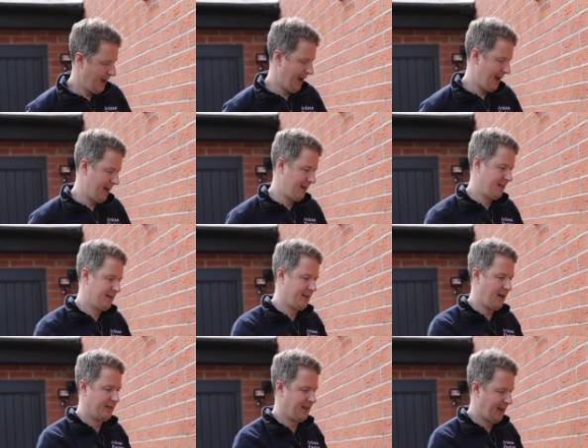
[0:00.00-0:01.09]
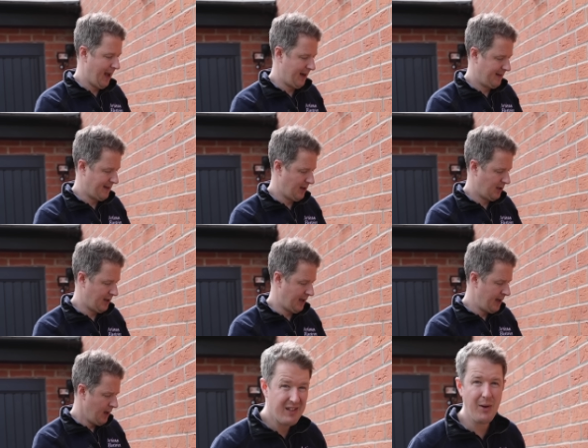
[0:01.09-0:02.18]
and start again
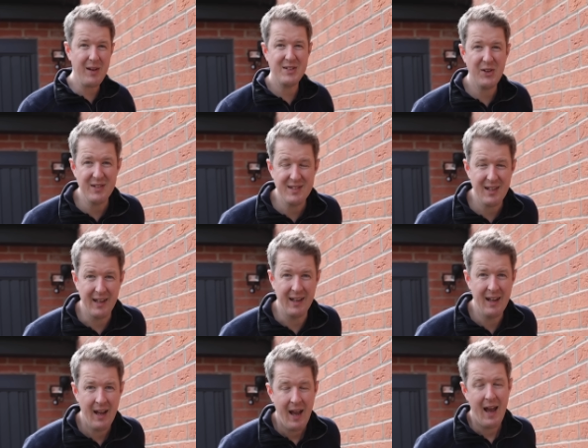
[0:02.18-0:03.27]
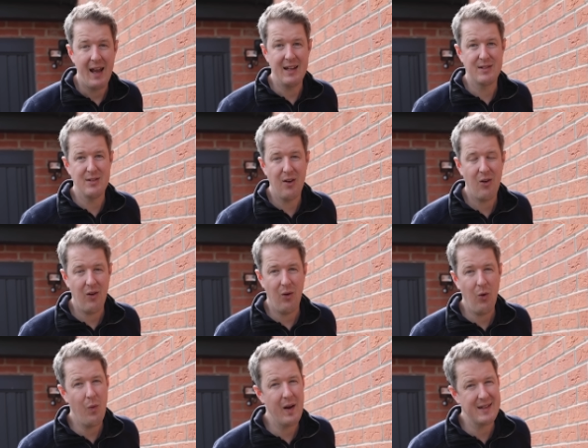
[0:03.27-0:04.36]
essentially. So as you can see, it's not
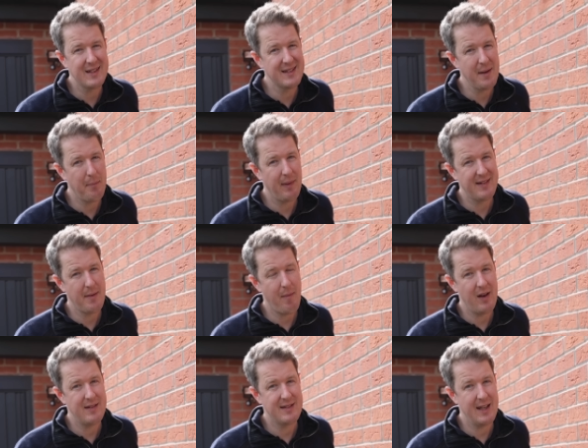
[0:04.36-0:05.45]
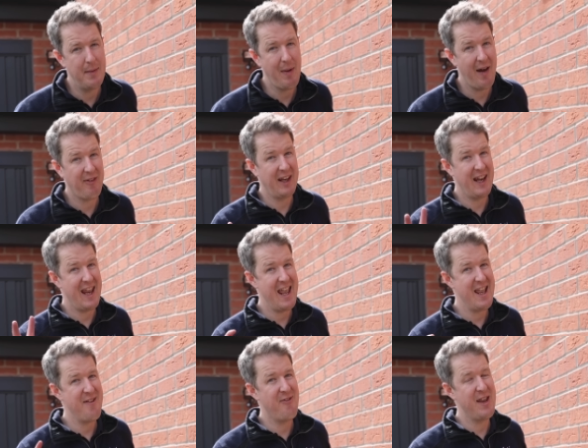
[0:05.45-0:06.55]
always as simple as it might seem having an
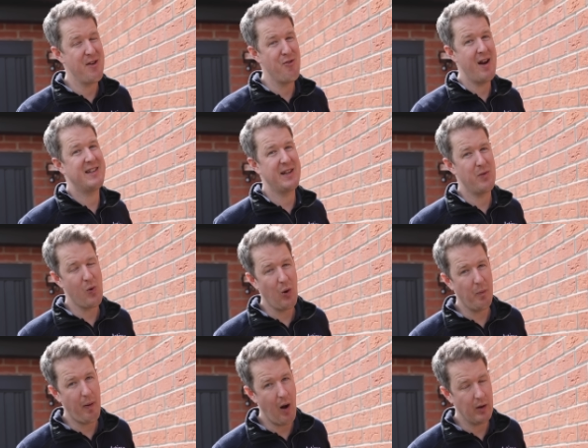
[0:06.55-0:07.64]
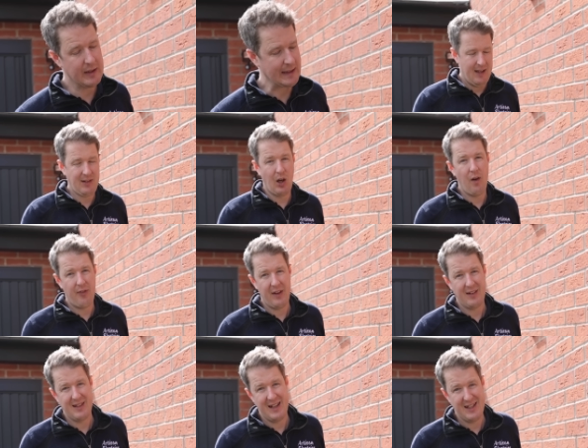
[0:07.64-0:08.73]
EV ready wall pod. There's a lot of
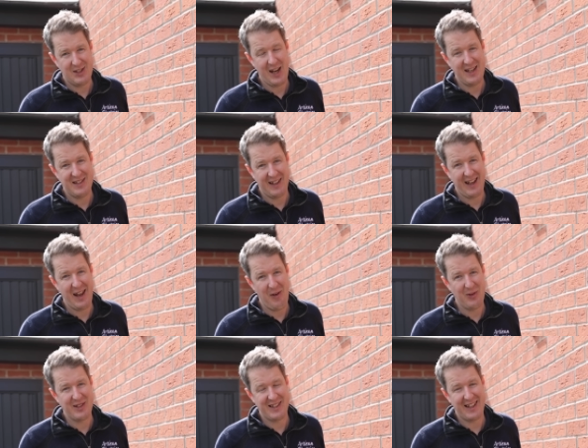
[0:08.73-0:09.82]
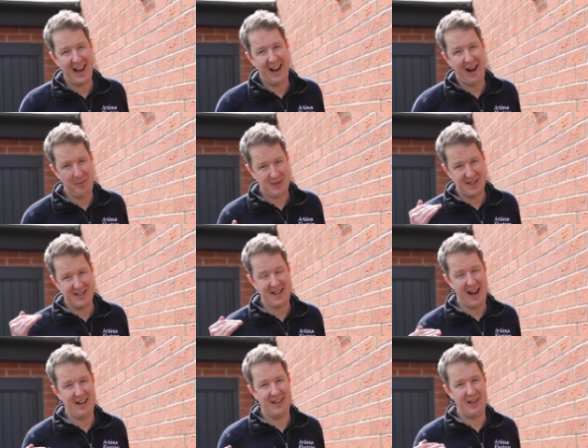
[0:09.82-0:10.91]
things that need changing in order to get it up to the
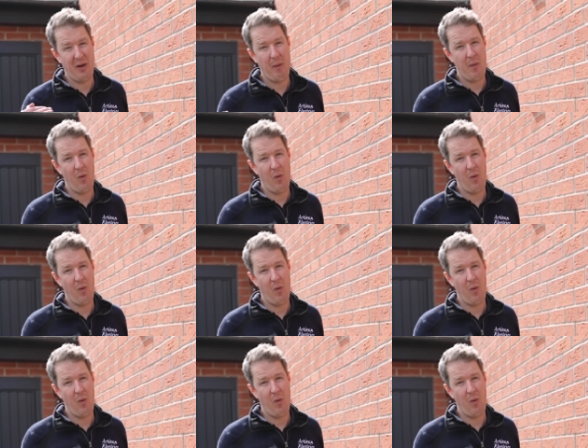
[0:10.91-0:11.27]
standard that we